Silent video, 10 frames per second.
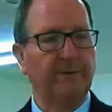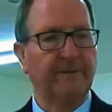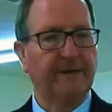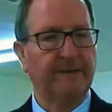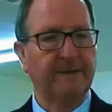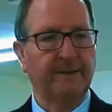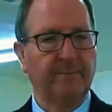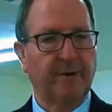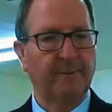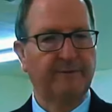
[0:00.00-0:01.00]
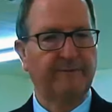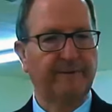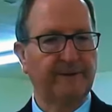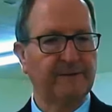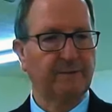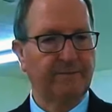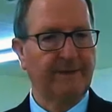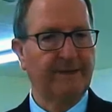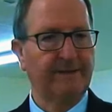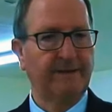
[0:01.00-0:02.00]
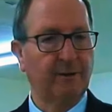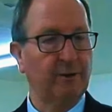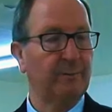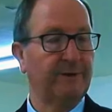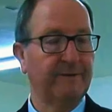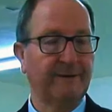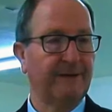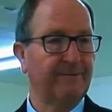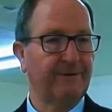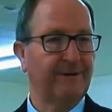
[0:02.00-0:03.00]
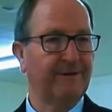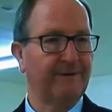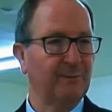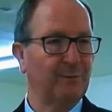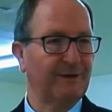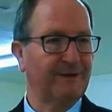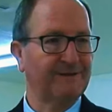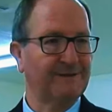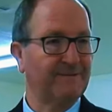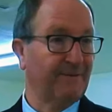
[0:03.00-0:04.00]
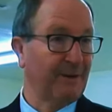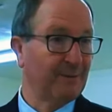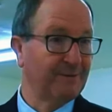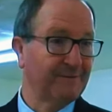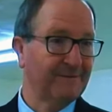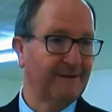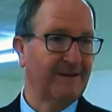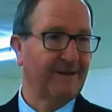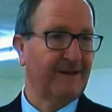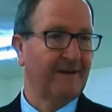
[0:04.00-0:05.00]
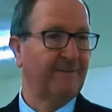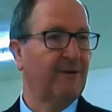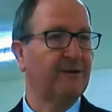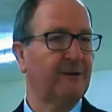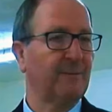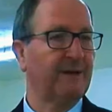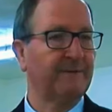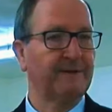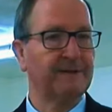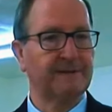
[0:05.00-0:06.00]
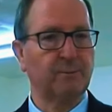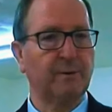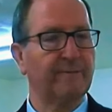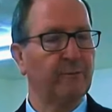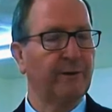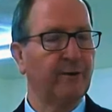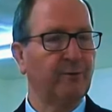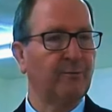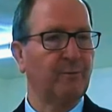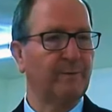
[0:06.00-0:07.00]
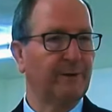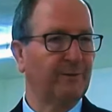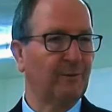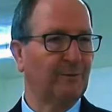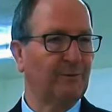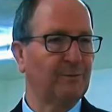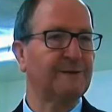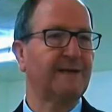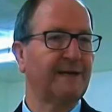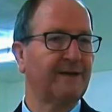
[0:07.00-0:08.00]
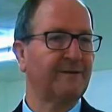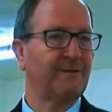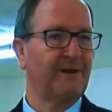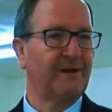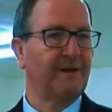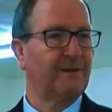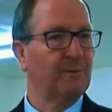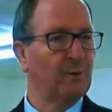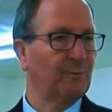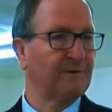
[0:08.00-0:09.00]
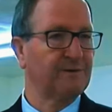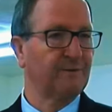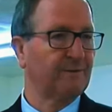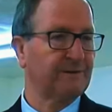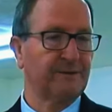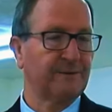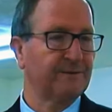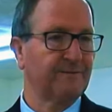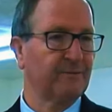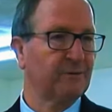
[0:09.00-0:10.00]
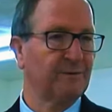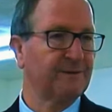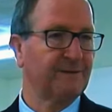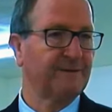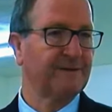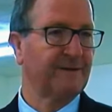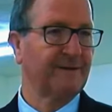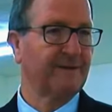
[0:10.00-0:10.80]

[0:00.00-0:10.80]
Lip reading: We've had the Department of Defense, we've had the Army, the Navy, the Marines, FEMA. They've all come out and they says, wherever we go, we've been told, go see how the Mormons do it, because they're always the first ones on the site.